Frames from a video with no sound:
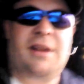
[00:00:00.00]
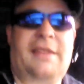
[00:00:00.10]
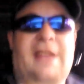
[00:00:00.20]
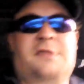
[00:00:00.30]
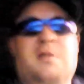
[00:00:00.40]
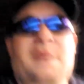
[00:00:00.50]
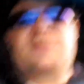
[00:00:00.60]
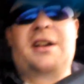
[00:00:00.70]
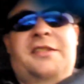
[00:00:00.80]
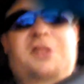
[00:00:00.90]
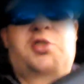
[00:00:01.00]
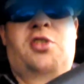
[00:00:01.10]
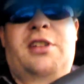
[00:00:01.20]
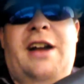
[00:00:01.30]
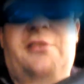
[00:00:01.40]
But that's where I'm dust
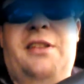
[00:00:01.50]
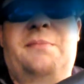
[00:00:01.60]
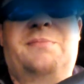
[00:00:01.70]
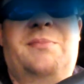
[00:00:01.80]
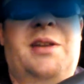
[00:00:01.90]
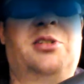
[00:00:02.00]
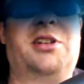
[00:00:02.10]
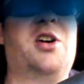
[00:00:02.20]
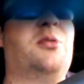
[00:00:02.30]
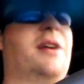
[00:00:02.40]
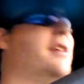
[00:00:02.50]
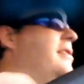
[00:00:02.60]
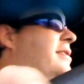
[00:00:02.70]
controlling, out in the middle of nowhere.